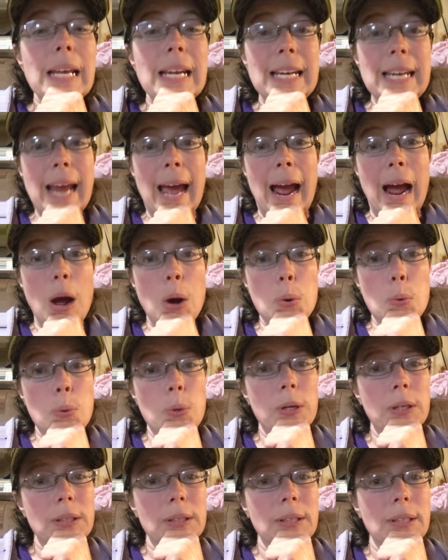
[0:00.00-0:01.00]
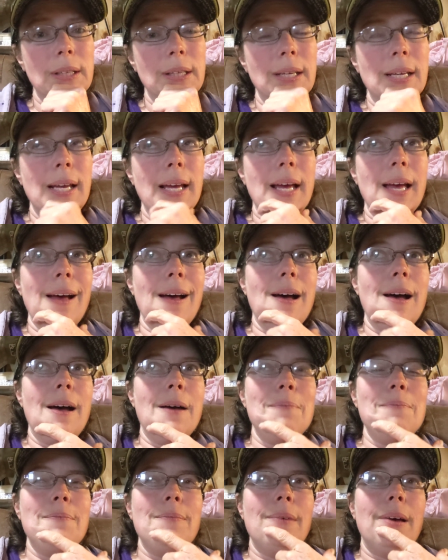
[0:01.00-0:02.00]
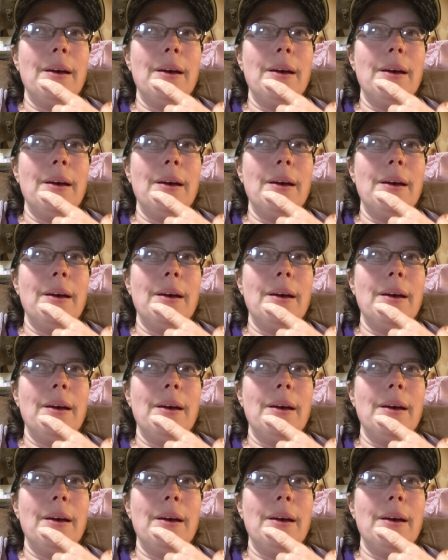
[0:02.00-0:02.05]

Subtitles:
now. I'm